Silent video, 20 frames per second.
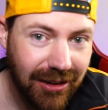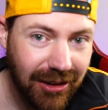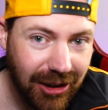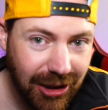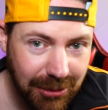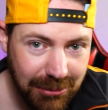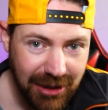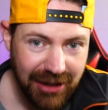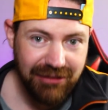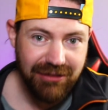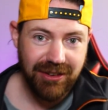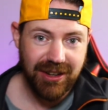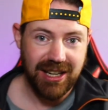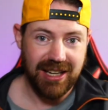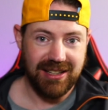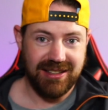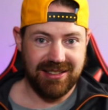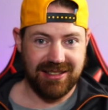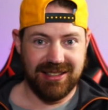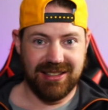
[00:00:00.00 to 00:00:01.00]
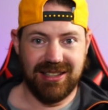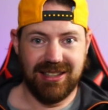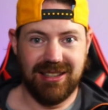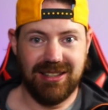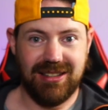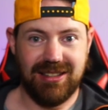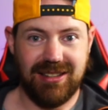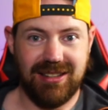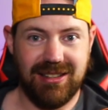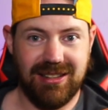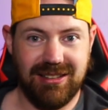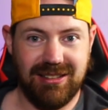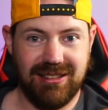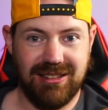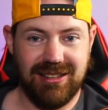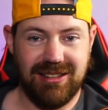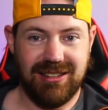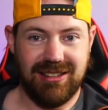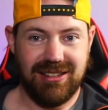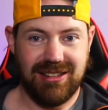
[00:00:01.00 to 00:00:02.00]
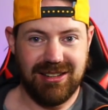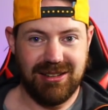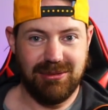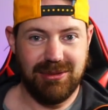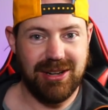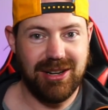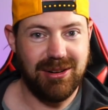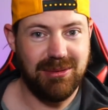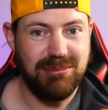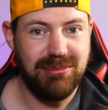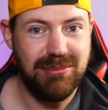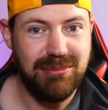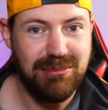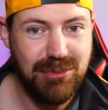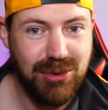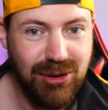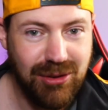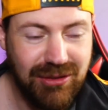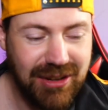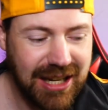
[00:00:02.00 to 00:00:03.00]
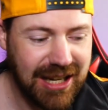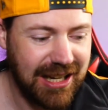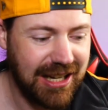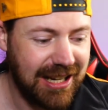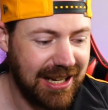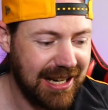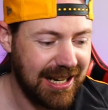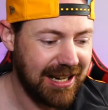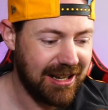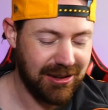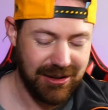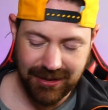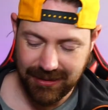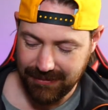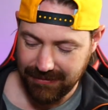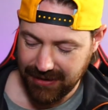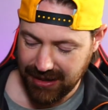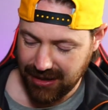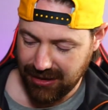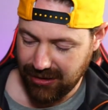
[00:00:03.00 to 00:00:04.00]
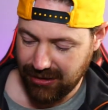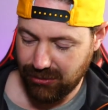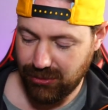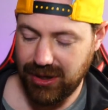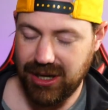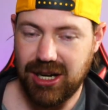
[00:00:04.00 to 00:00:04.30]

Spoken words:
on my face when I'm moving in and out, when